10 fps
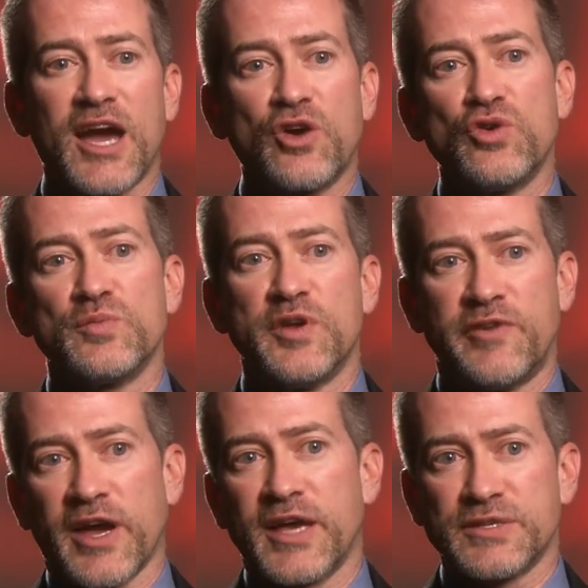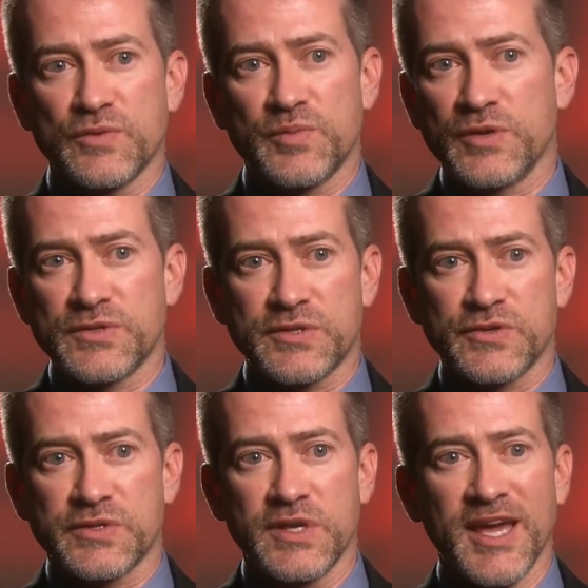Look at the Consumer Price
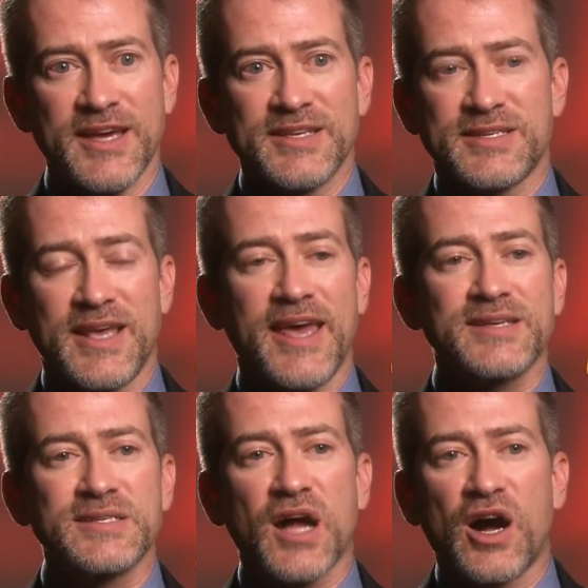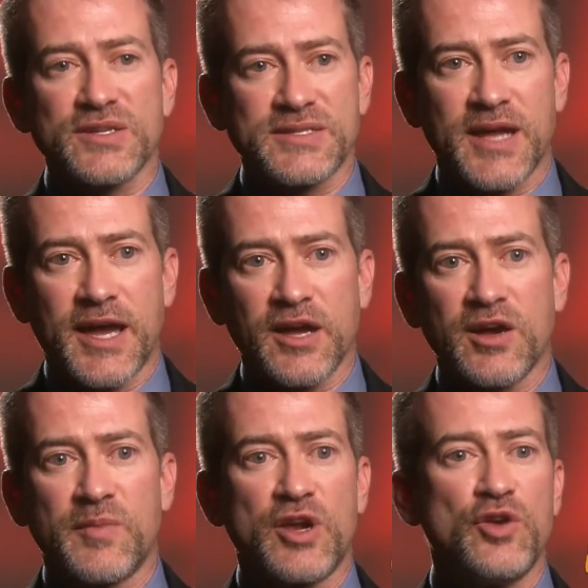Index in the United States.
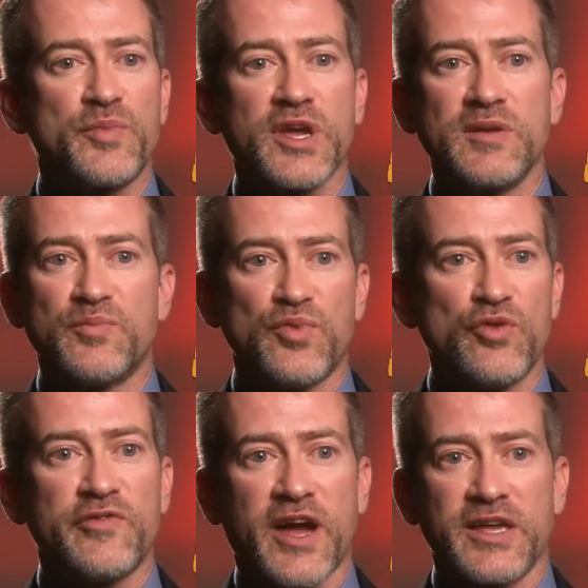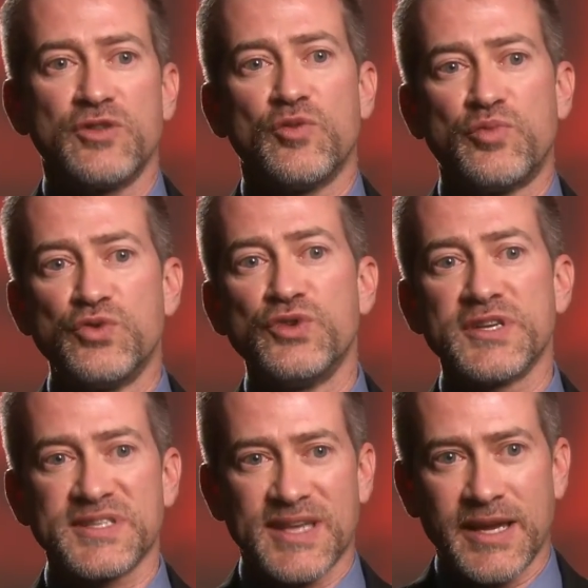It's fascinating how prices can vary
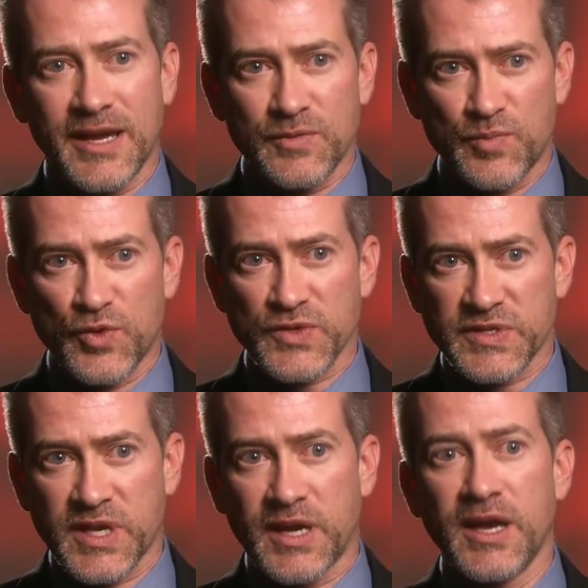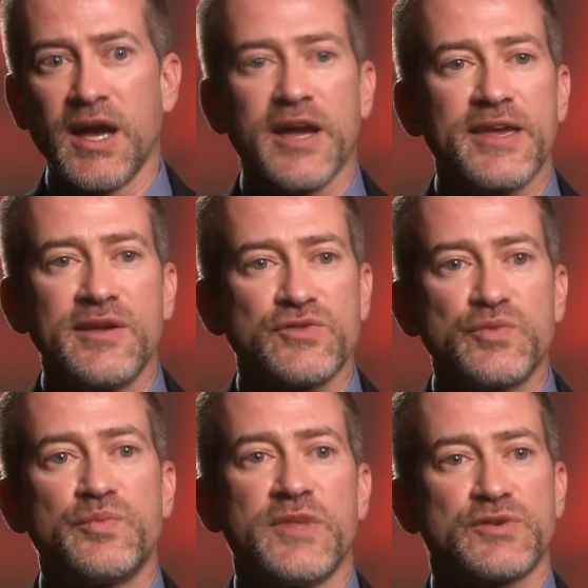up to 50% in just a
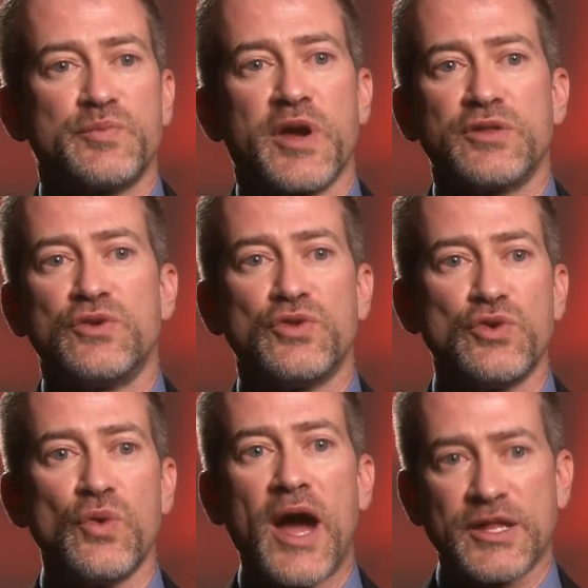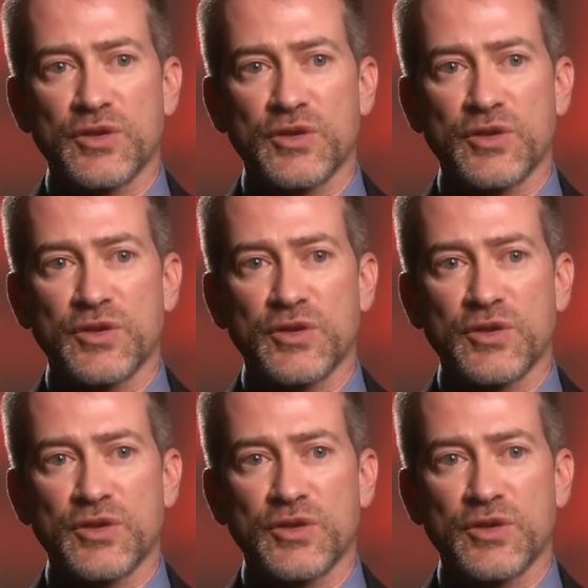2 or 3 month period.